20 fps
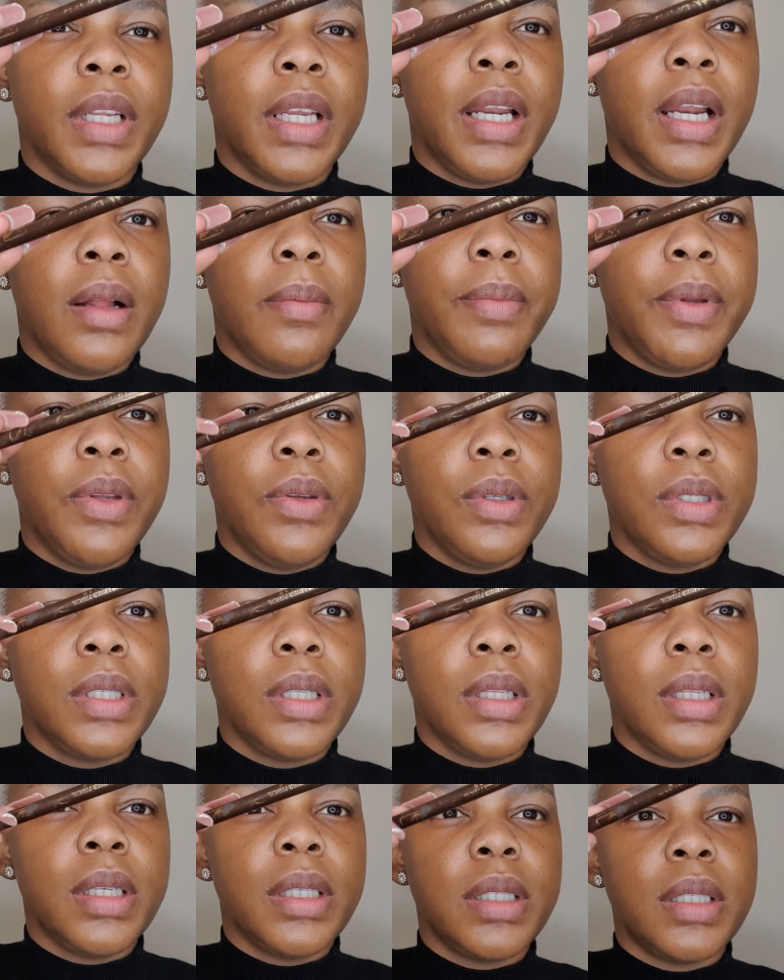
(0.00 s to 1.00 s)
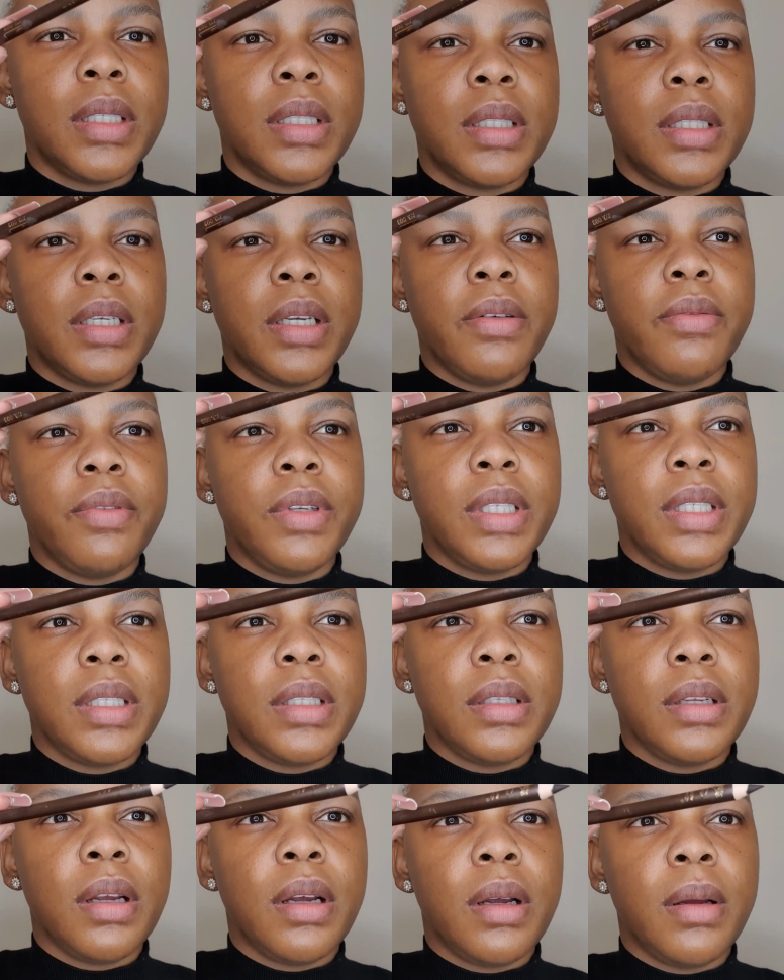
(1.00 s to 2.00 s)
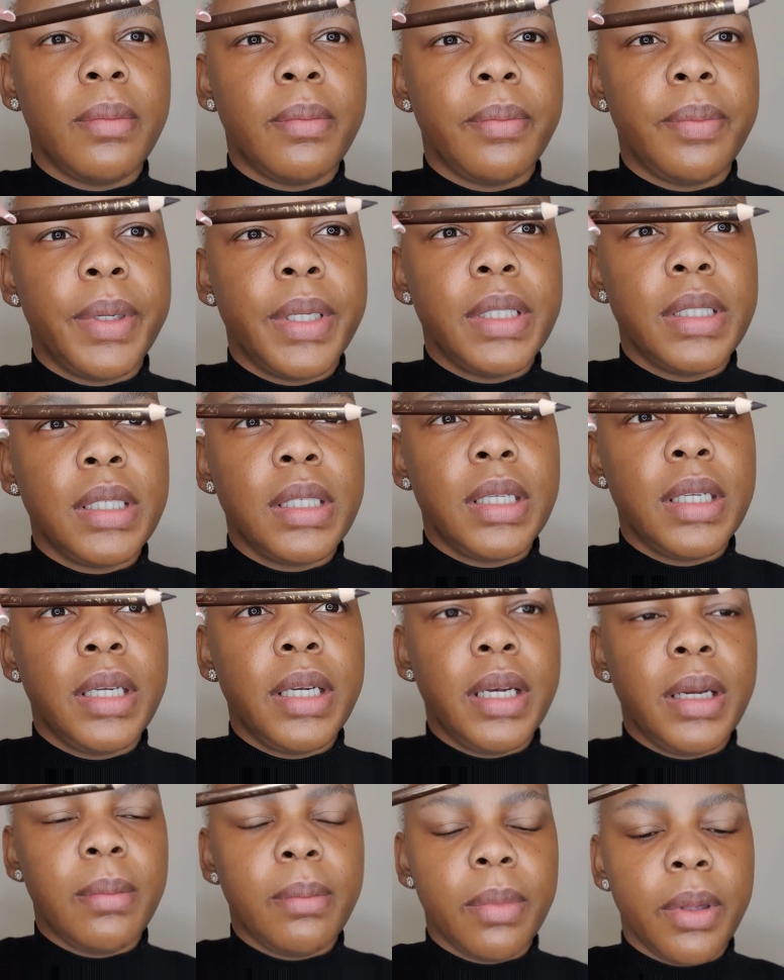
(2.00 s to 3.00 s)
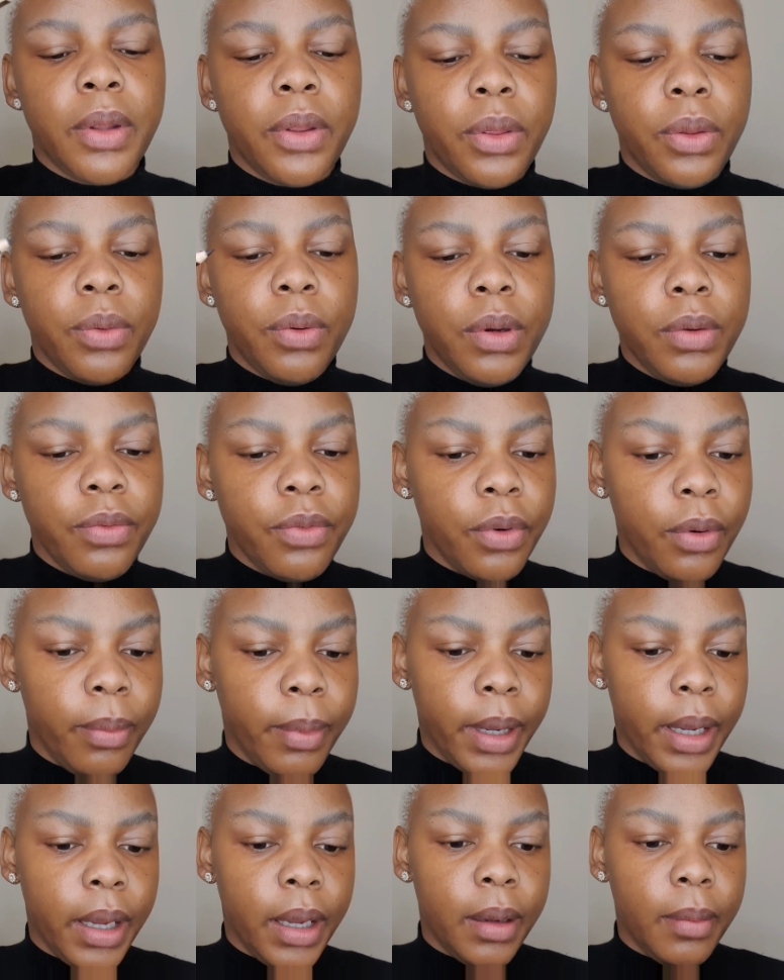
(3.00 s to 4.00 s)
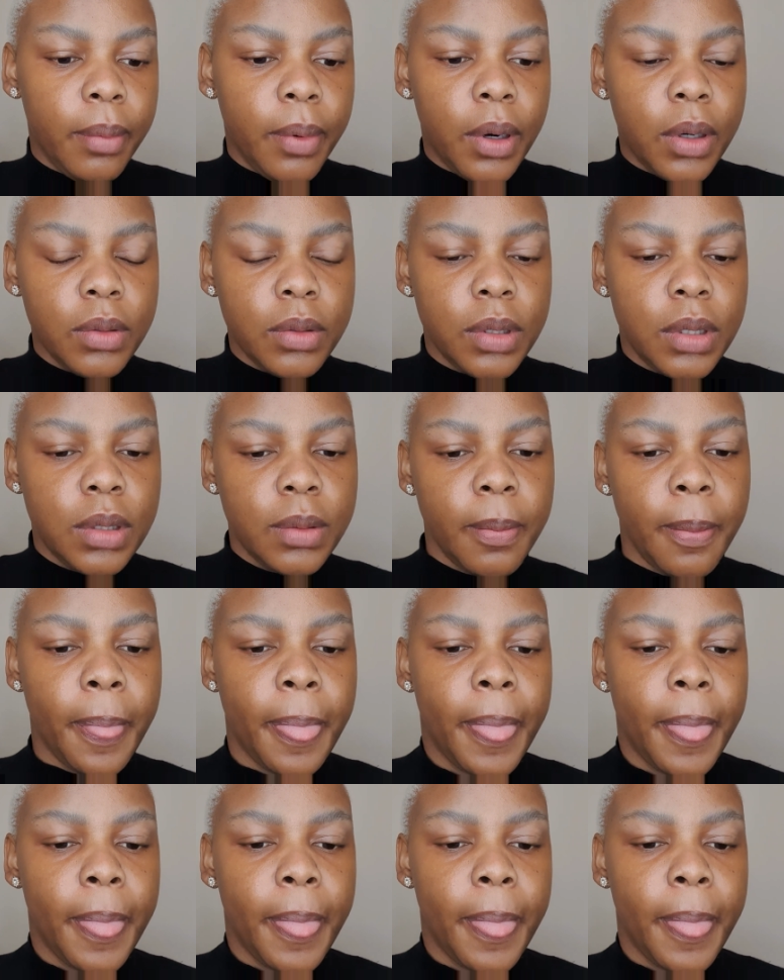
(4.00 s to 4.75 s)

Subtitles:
And I'll be using this Davis pencil in number 3 for my eyebrows.